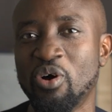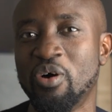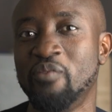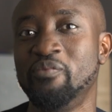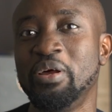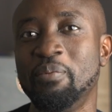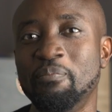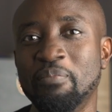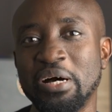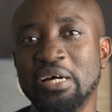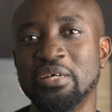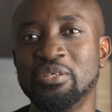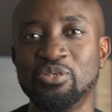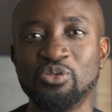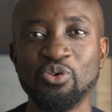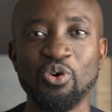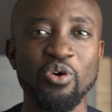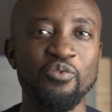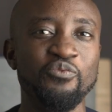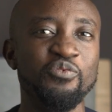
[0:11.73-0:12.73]
of the
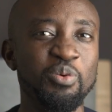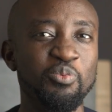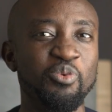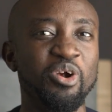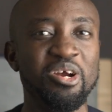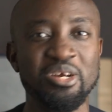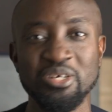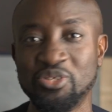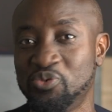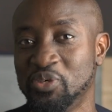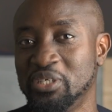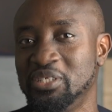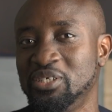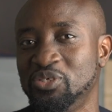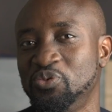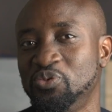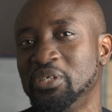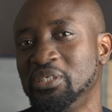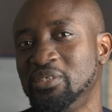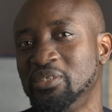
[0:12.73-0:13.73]
month of February
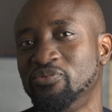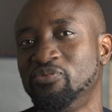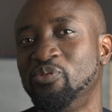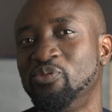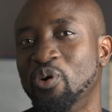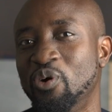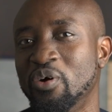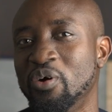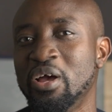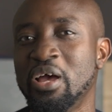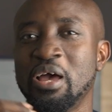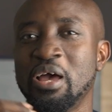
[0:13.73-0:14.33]
2024.